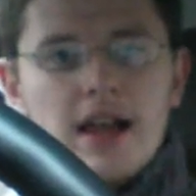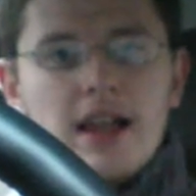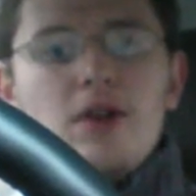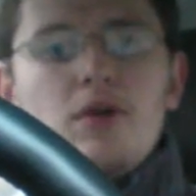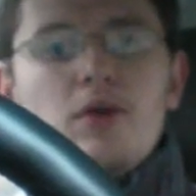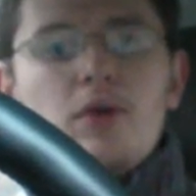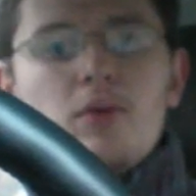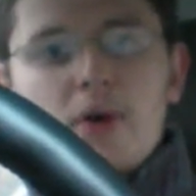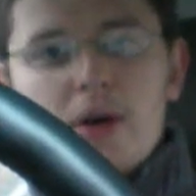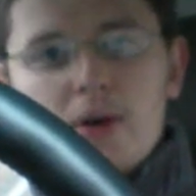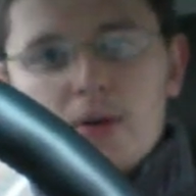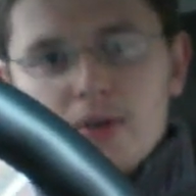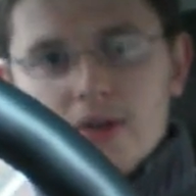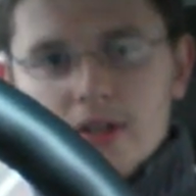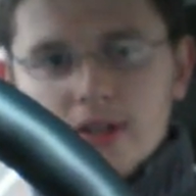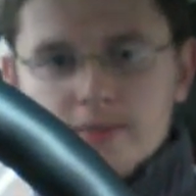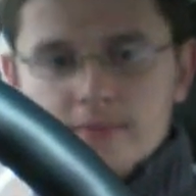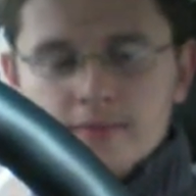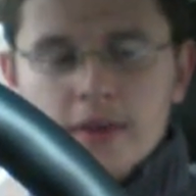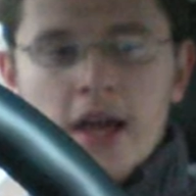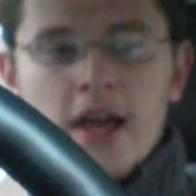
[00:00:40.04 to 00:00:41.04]
Hello and
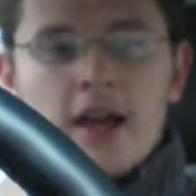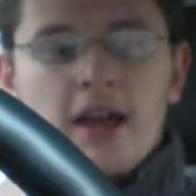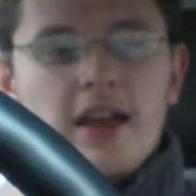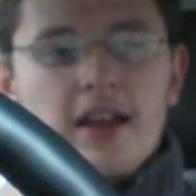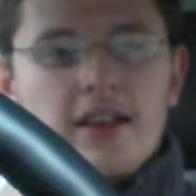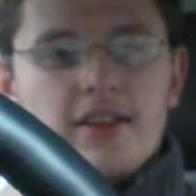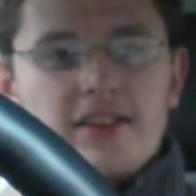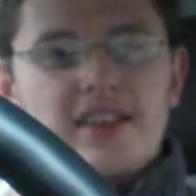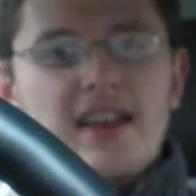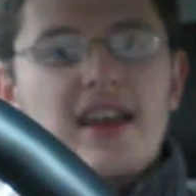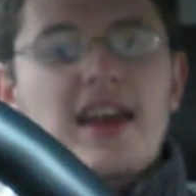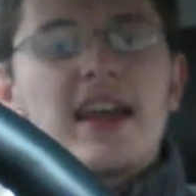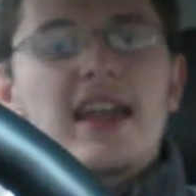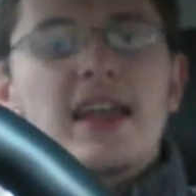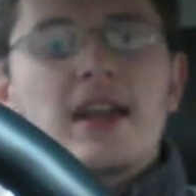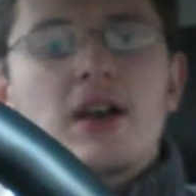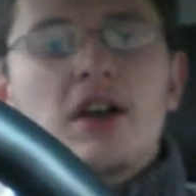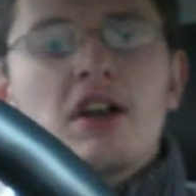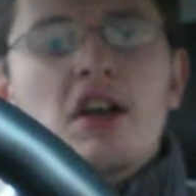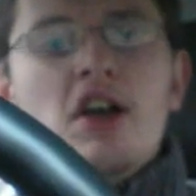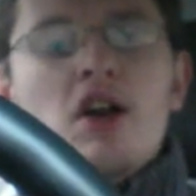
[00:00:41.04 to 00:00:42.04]
welcome.
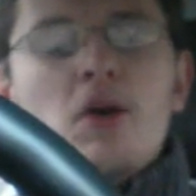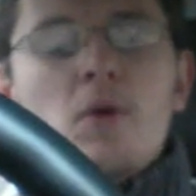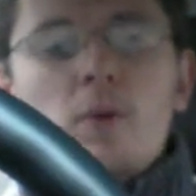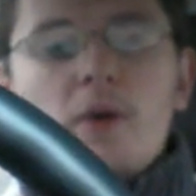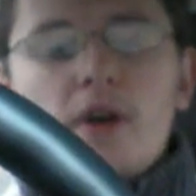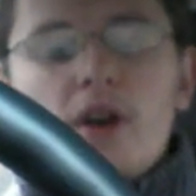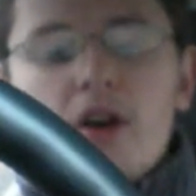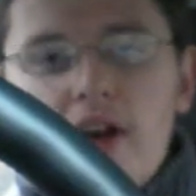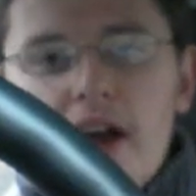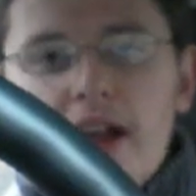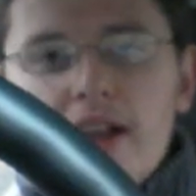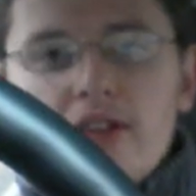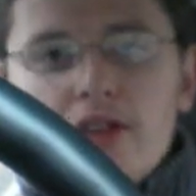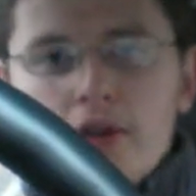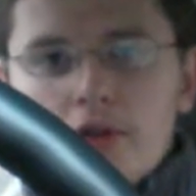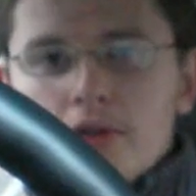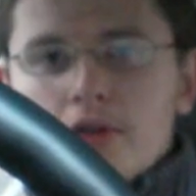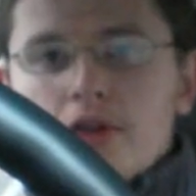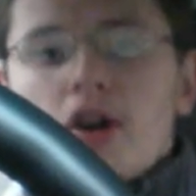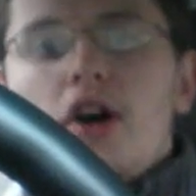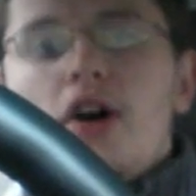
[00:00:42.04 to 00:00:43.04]
Today we are at
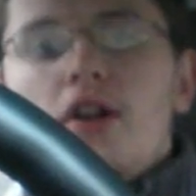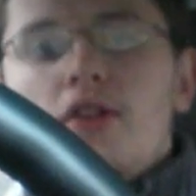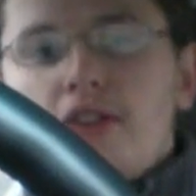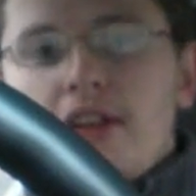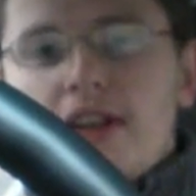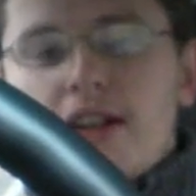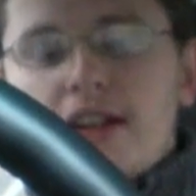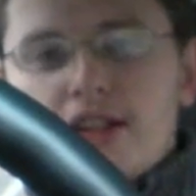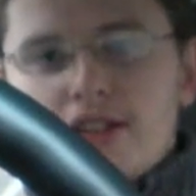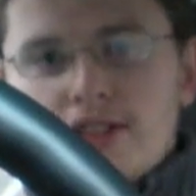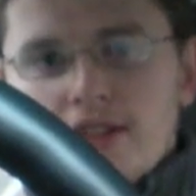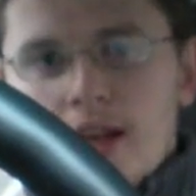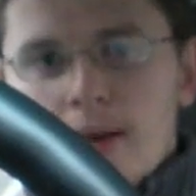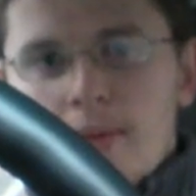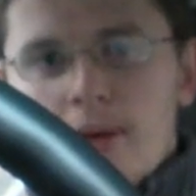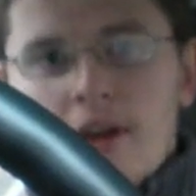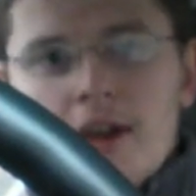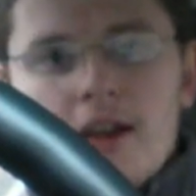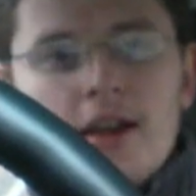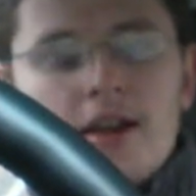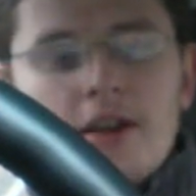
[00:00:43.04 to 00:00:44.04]
No Car
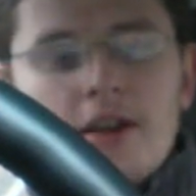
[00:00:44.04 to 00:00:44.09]
Dealership.